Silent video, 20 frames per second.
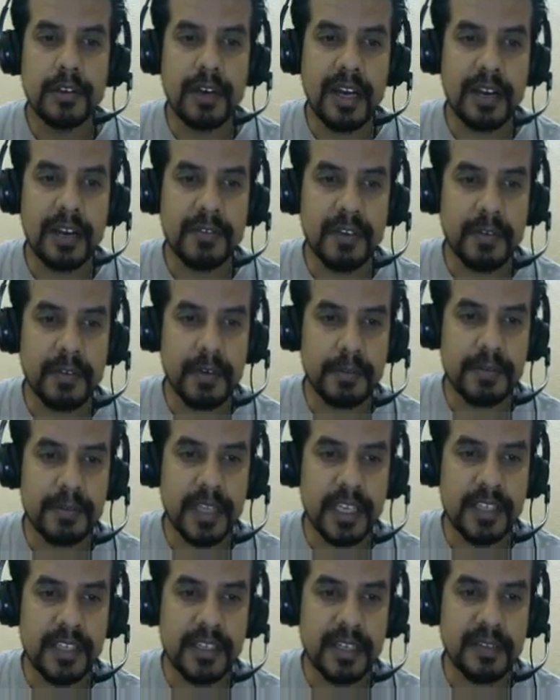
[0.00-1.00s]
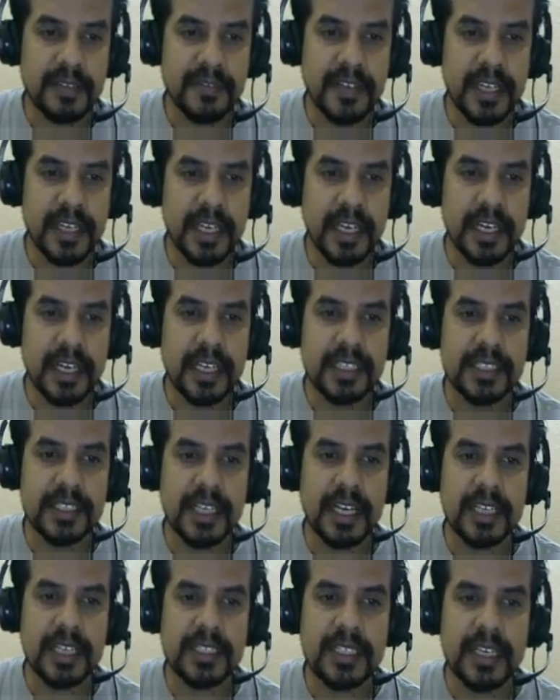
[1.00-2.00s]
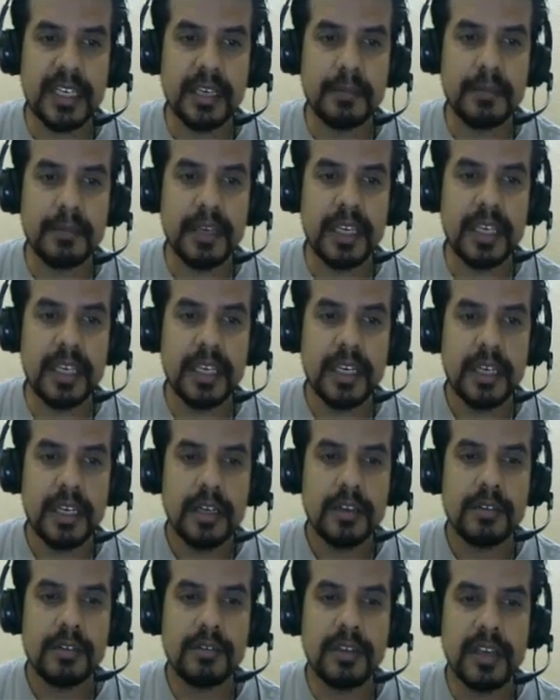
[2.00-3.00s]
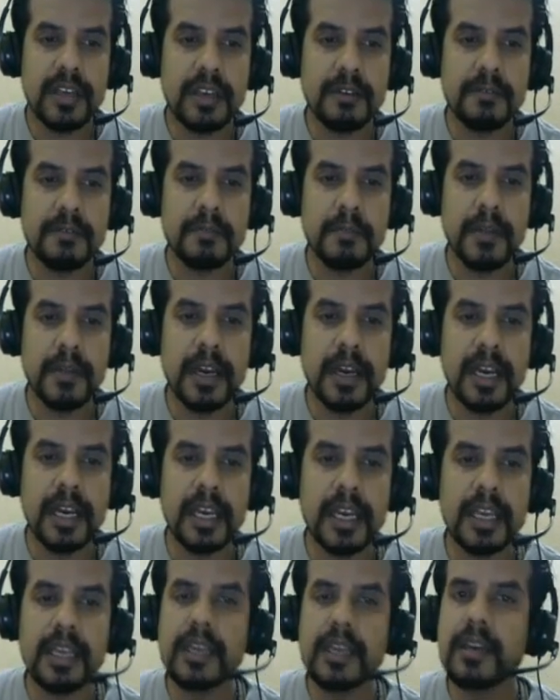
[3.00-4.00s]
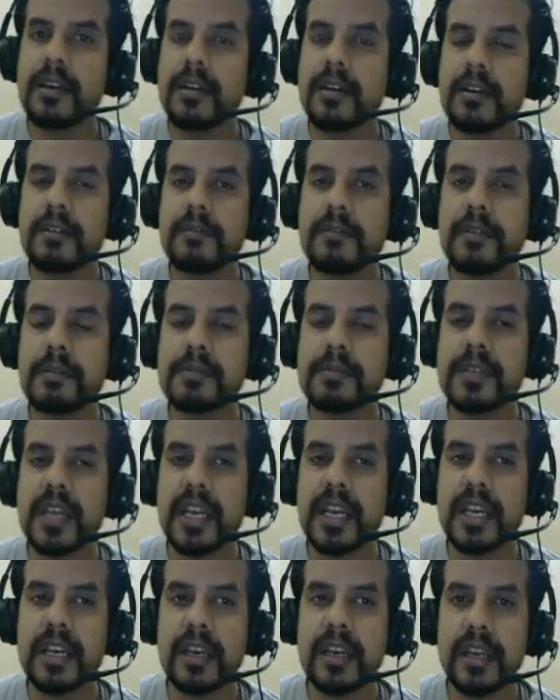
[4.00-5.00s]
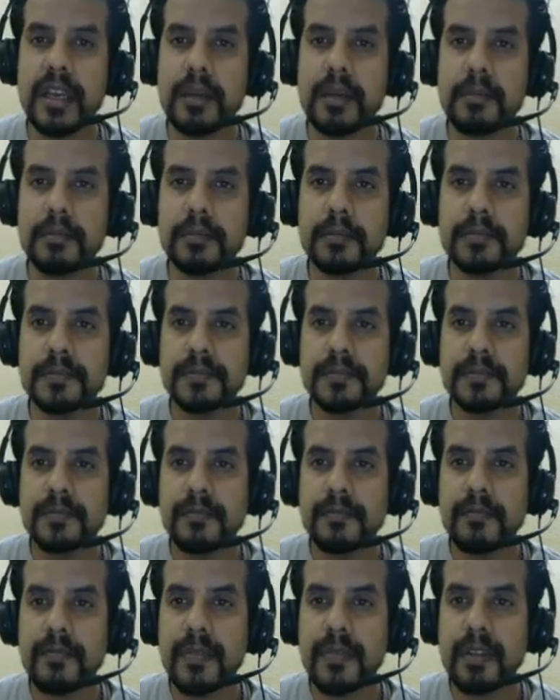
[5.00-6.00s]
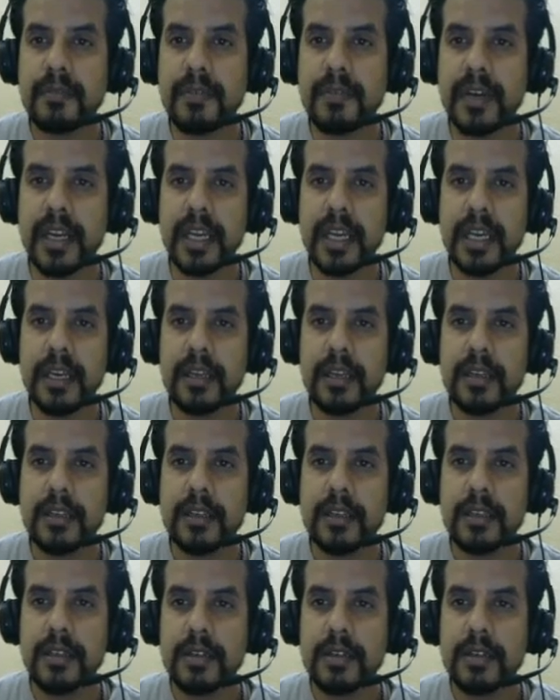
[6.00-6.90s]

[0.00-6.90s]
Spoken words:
So after website traffic, it is asking me to give my website name. Fine.